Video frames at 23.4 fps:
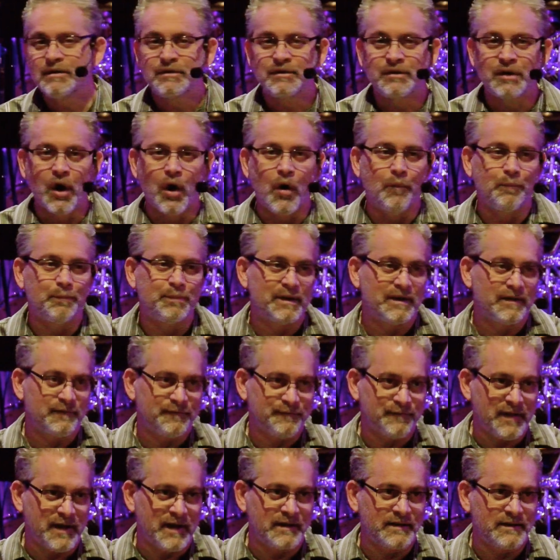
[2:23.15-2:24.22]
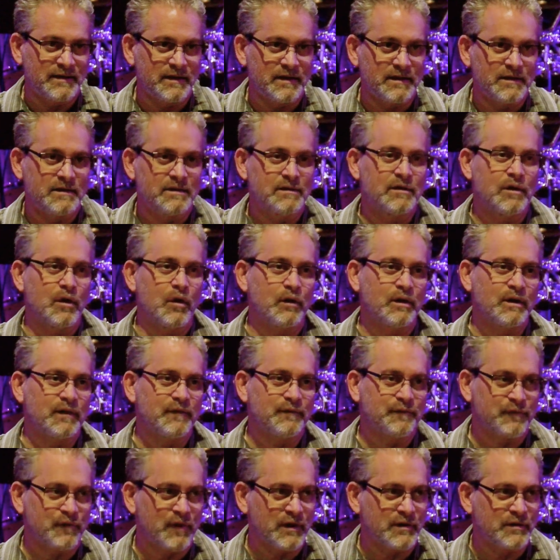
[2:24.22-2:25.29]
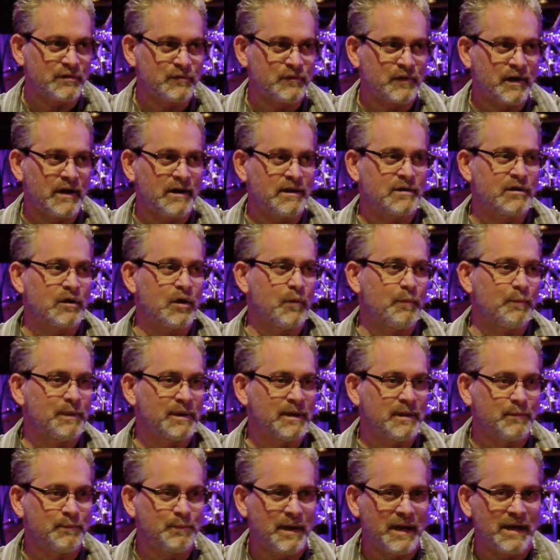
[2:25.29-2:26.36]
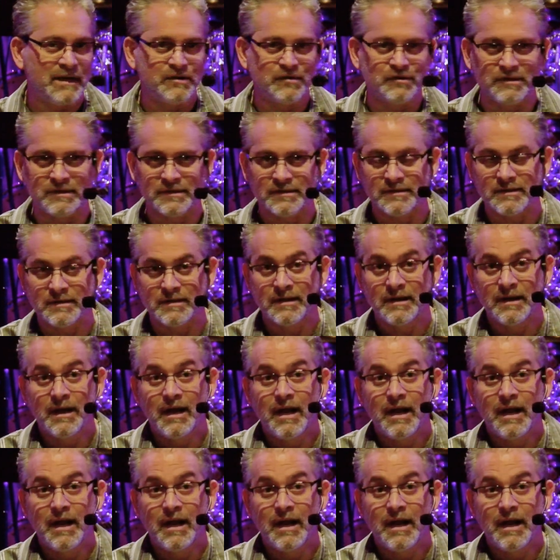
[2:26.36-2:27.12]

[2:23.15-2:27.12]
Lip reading: Don't be offended. Don't get frustrated. Don't be impatient.